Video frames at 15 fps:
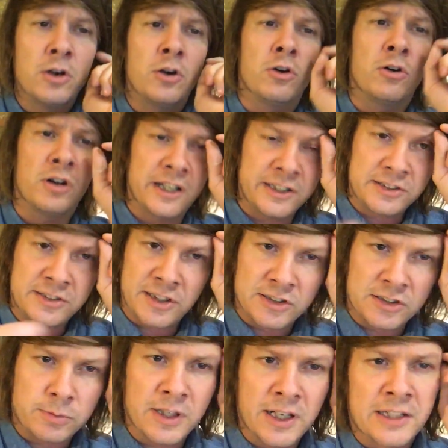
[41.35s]
Or at least
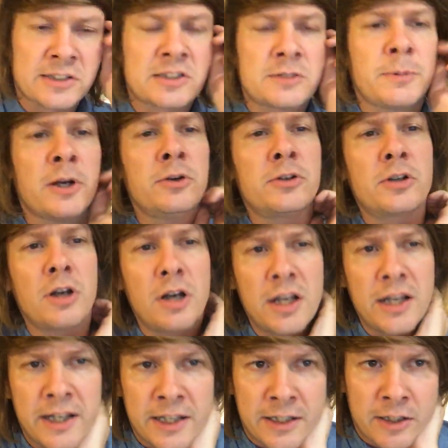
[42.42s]
since we last spoke
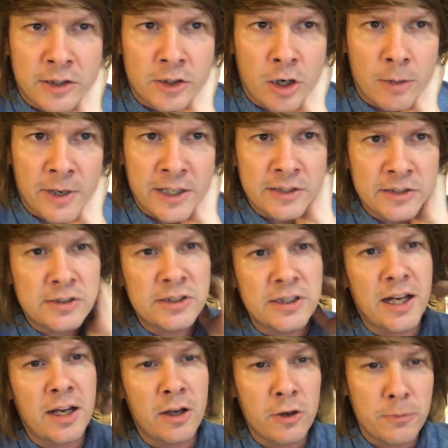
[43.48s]
in the comments.
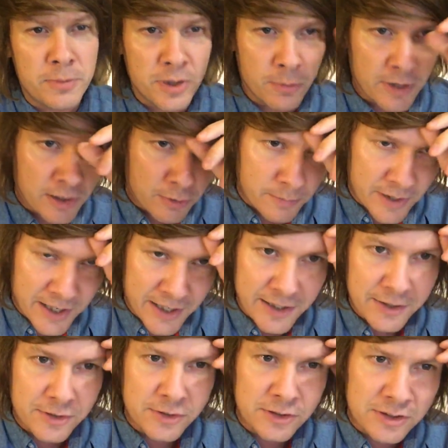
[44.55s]
I hope you're well,
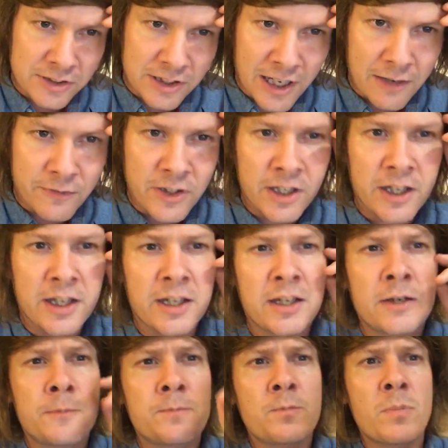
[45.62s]
mate. Good to have you
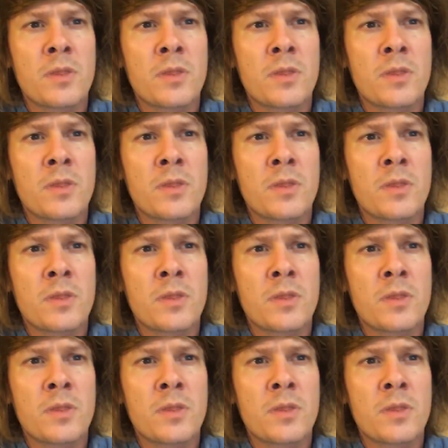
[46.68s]
here.